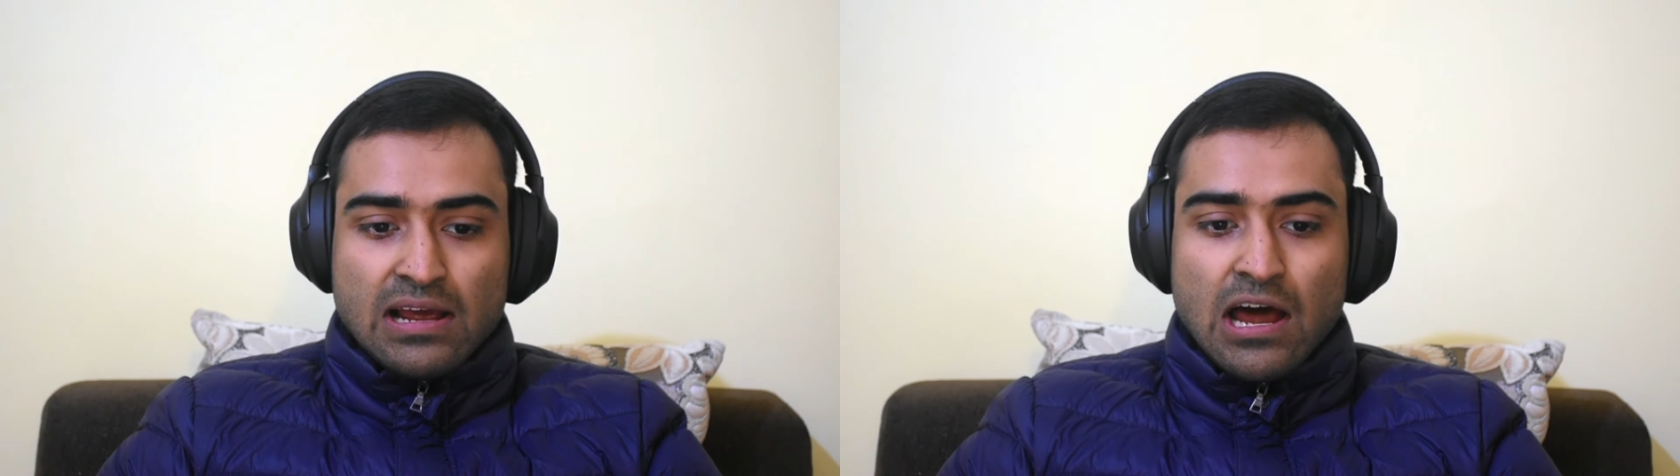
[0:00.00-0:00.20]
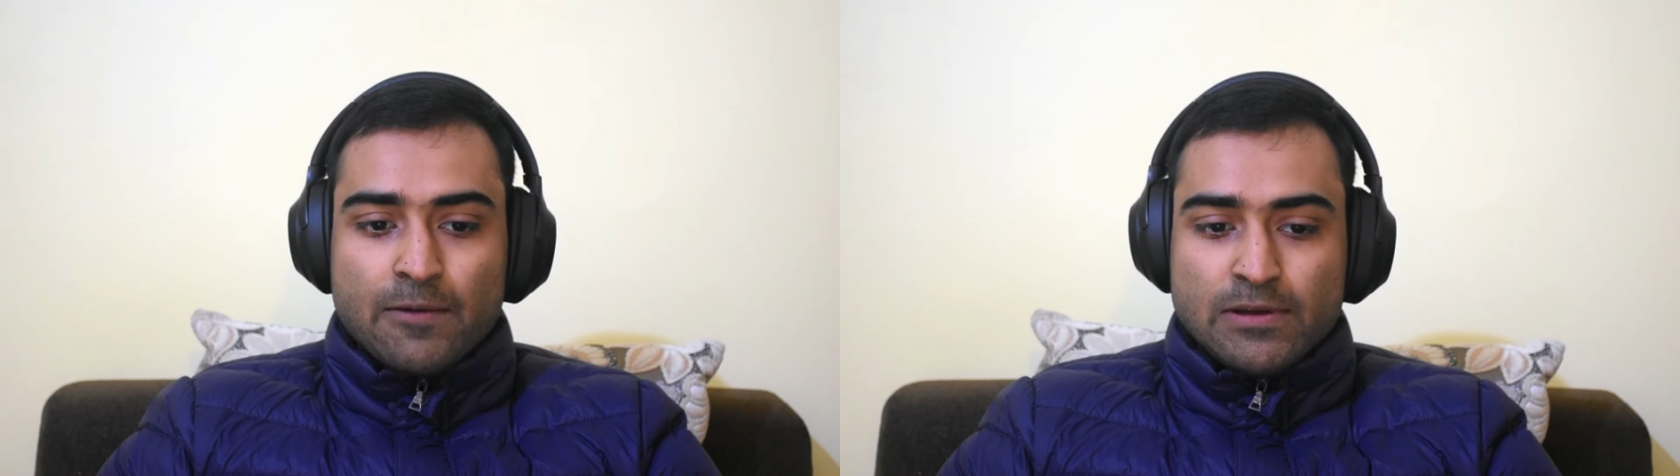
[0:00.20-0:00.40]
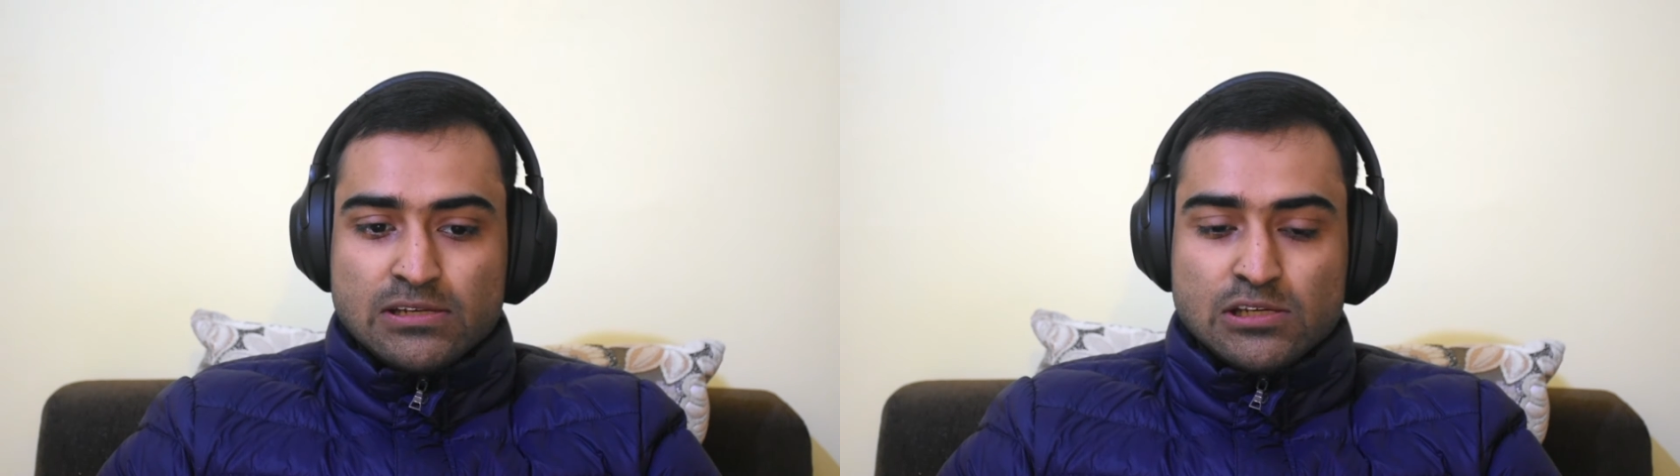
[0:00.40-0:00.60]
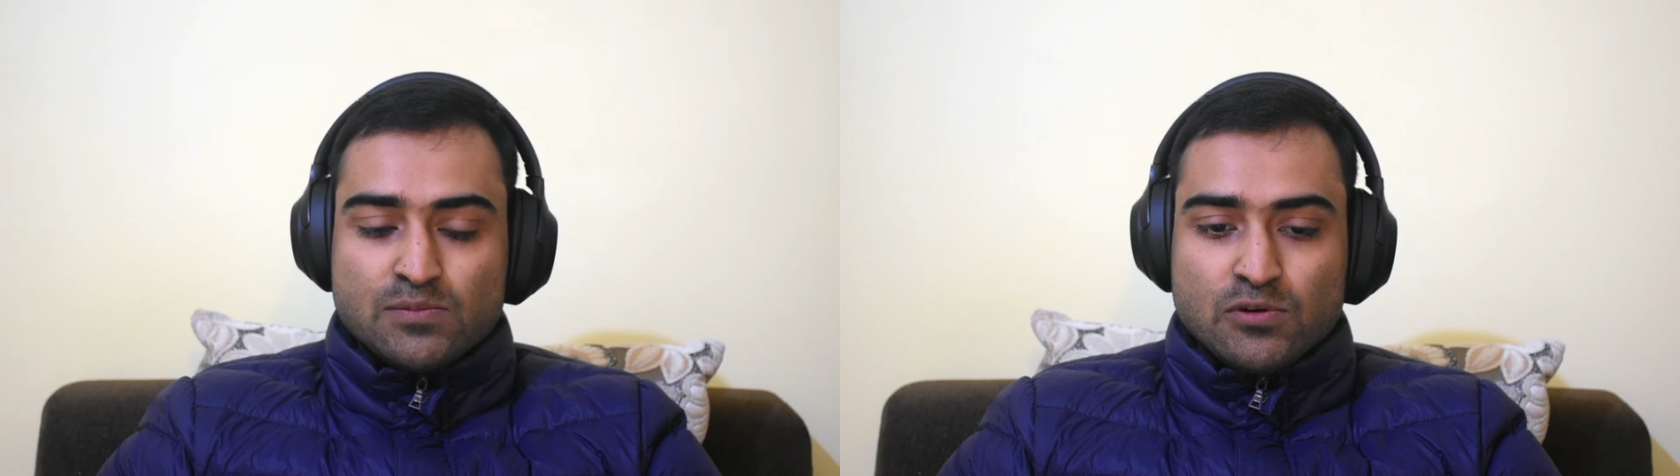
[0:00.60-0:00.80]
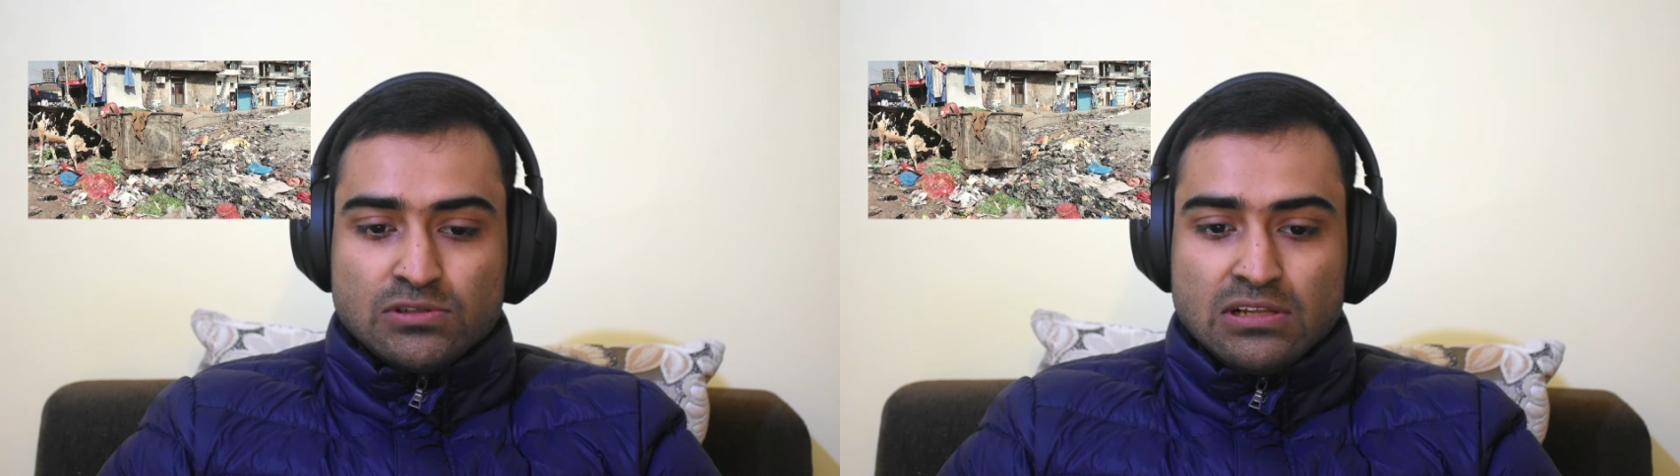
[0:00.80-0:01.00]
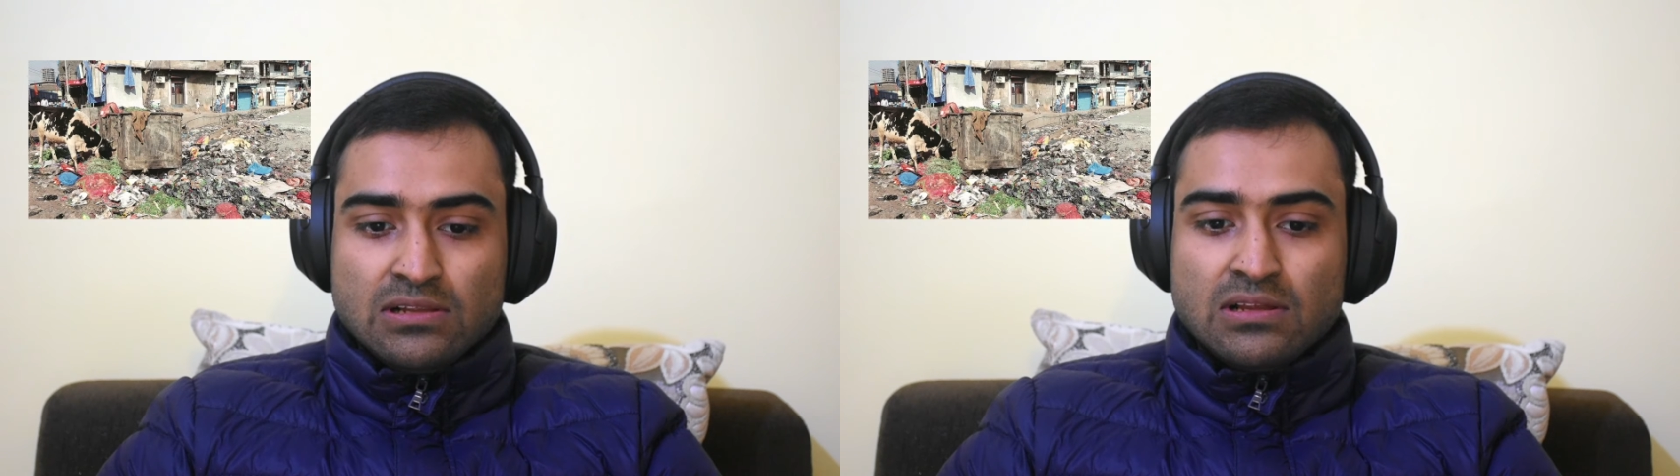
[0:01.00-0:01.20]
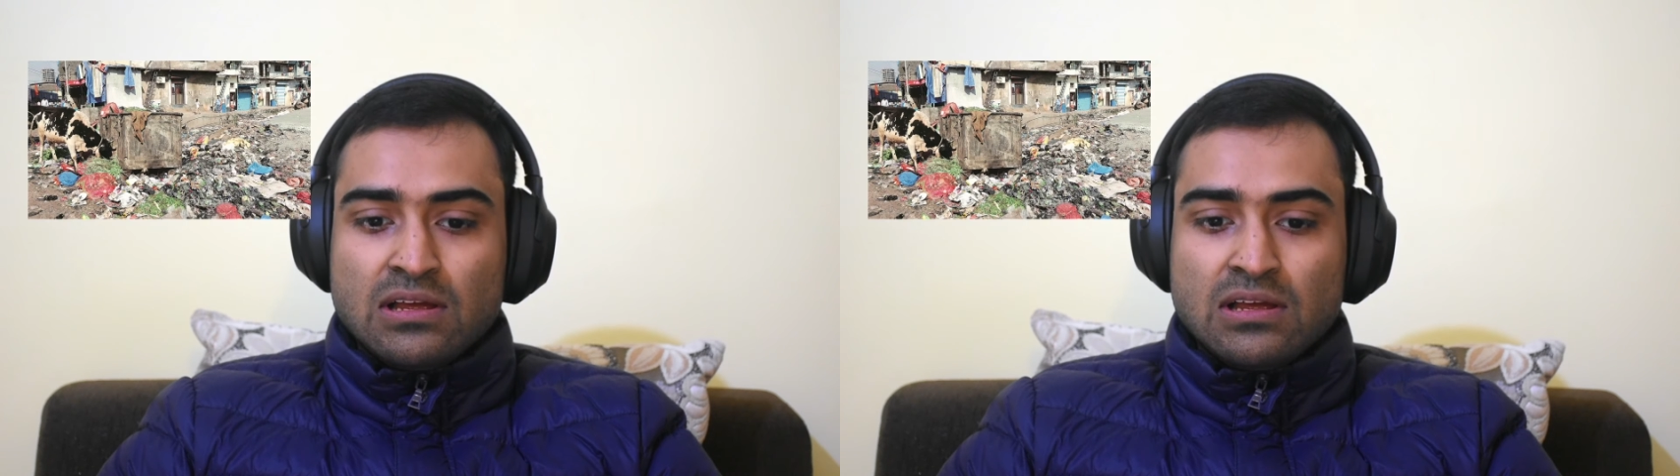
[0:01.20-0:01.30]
garbage disposal.